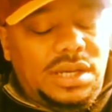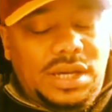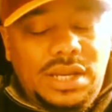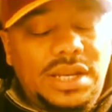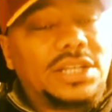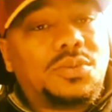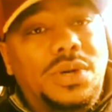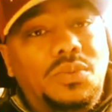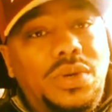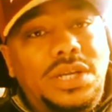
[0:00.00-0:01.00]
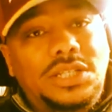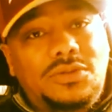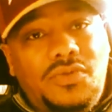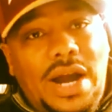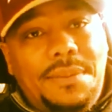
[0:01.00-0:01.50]
In this one, when
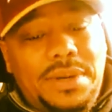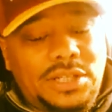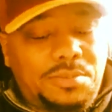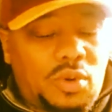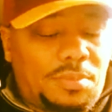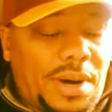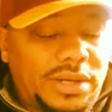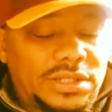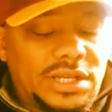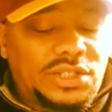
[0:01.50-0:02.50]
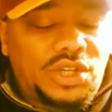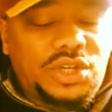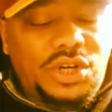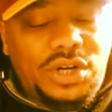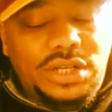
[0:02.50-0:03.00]
he's rhyming, it's more about his
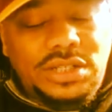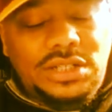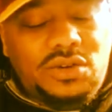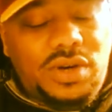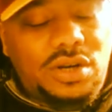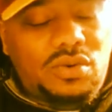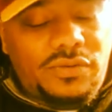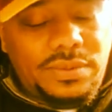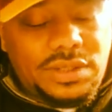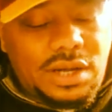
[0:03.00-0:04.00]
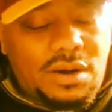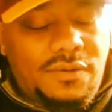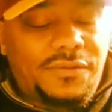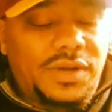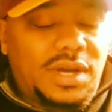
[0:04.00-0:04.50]
insecurities and he's critical of
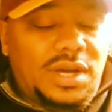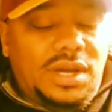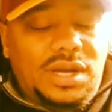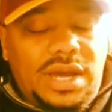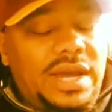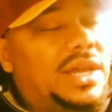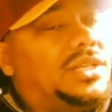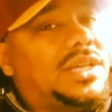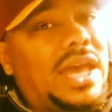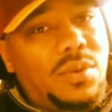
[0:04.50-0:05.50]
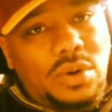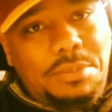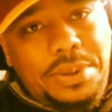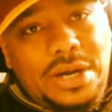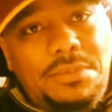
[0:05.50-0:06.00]
himself. And he's saying we're going
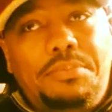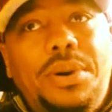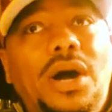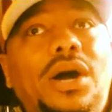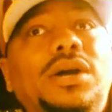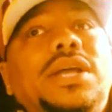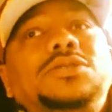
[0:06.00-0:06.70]
to pick him apart.